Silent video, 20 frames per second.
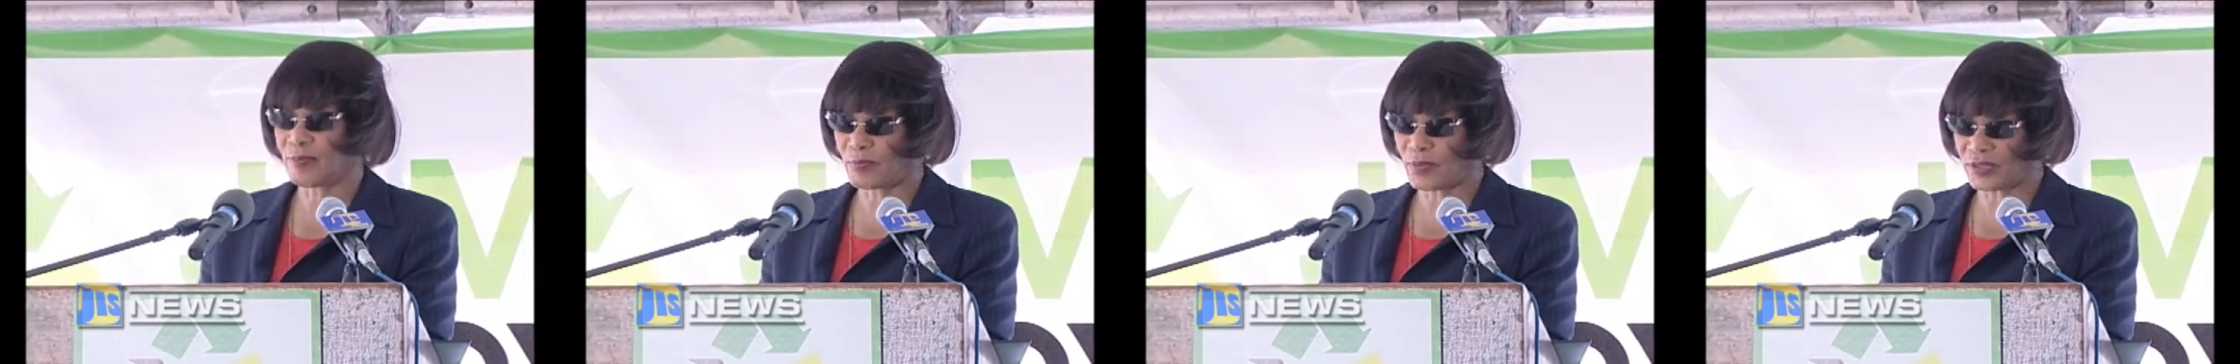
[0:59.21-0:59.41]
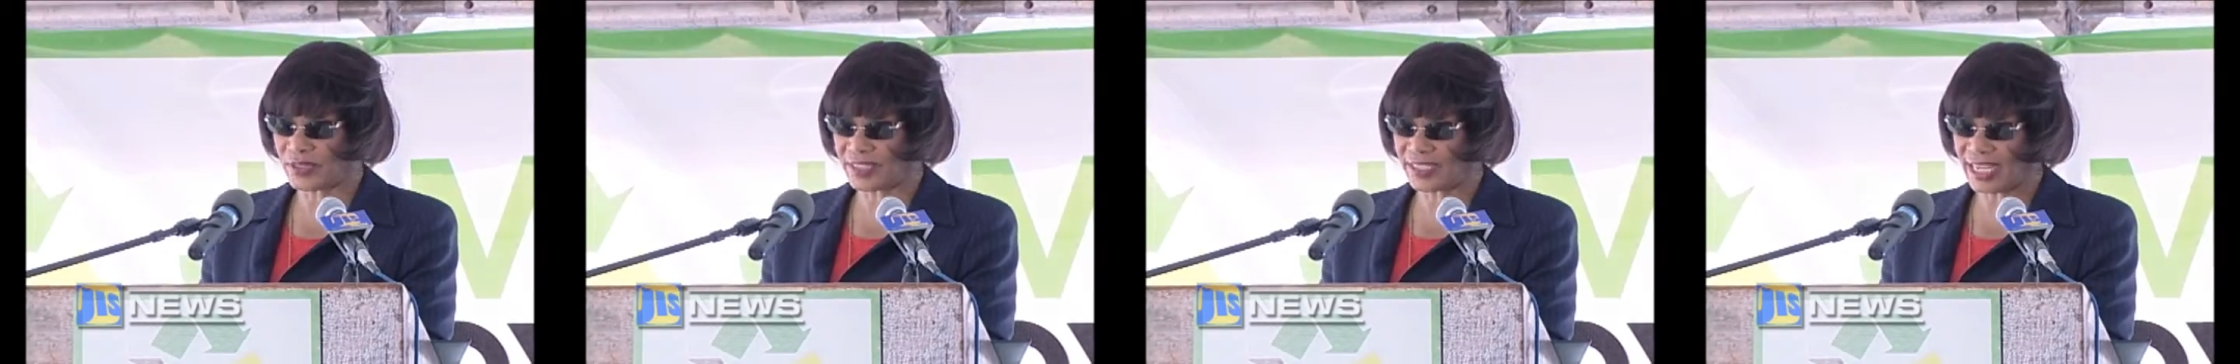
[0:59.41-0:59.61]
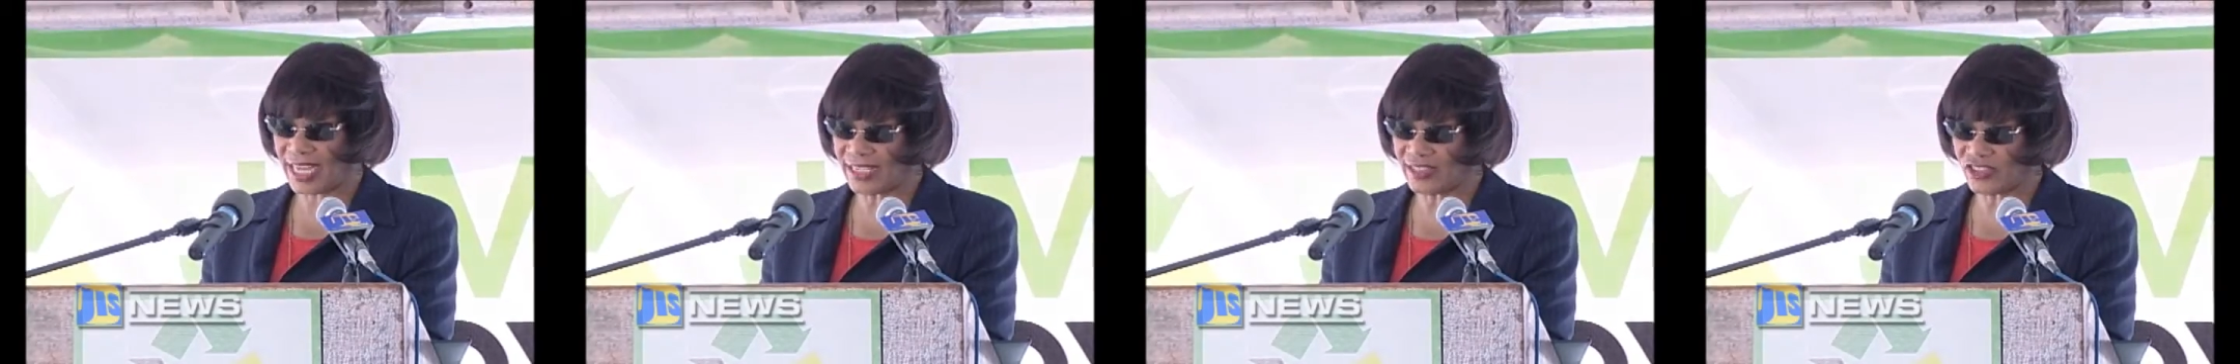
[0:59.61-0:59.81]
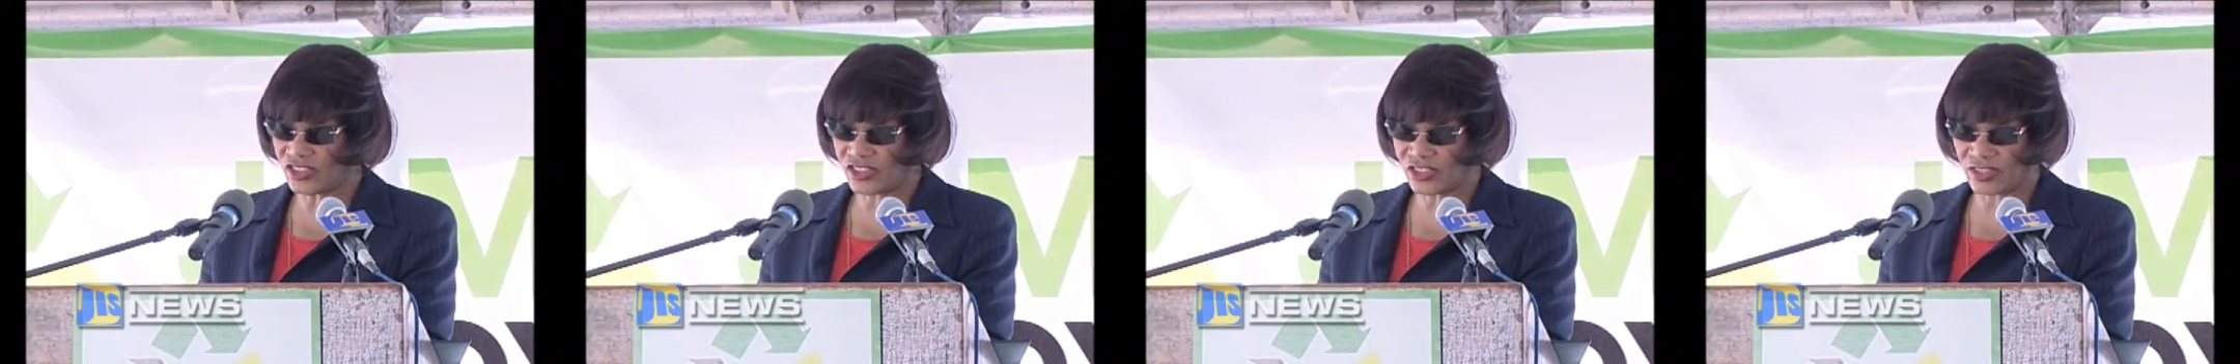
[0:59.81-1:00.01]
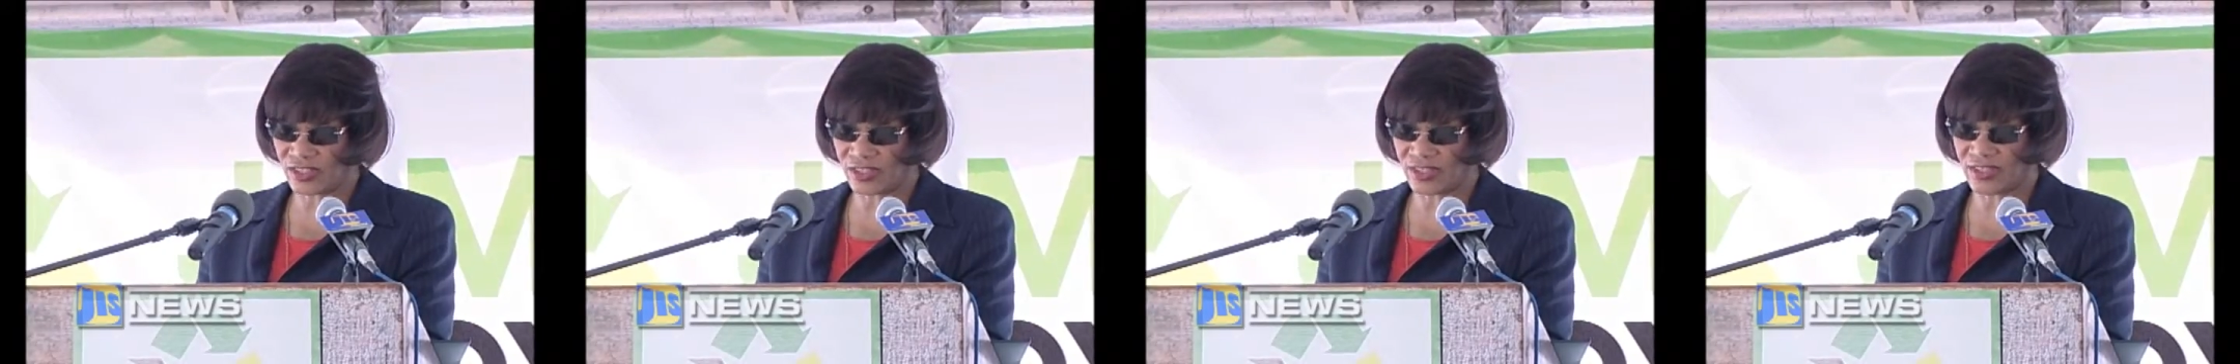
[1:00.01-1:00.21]

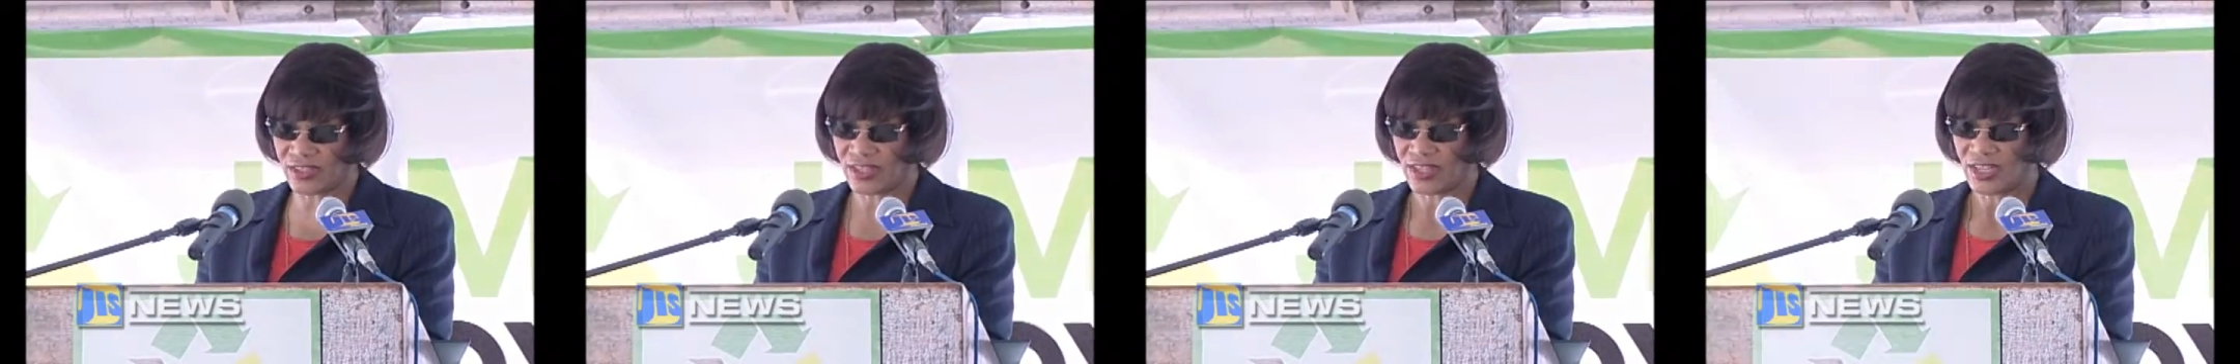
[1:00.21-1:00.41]
potential